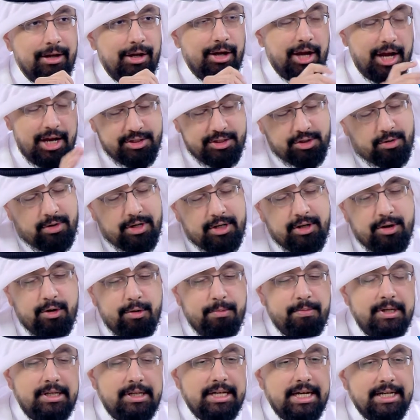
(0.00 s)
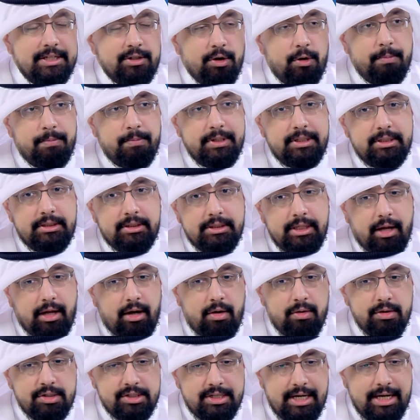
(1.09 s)
It's already opened. It opened
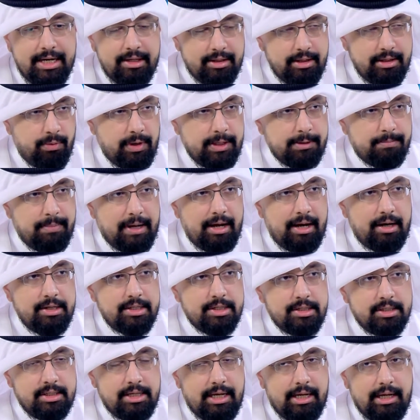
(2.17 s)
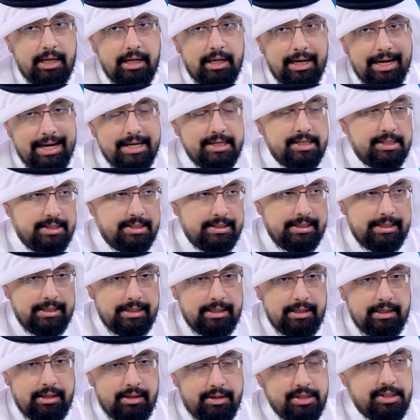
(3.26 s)
alongside the Red Palace
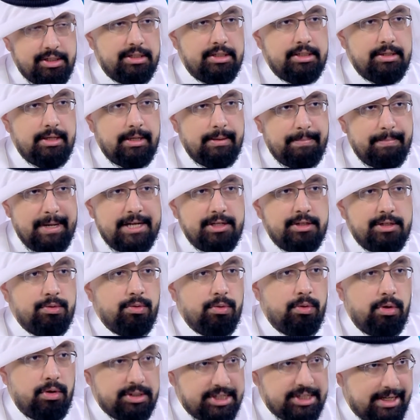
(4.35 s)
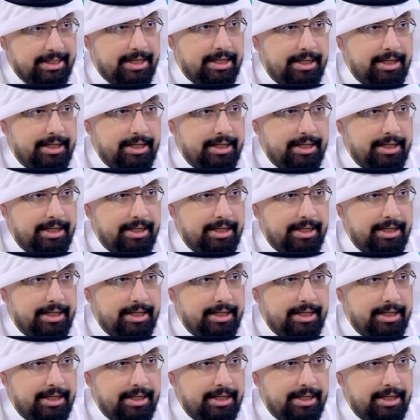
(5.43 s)
this past Sunday.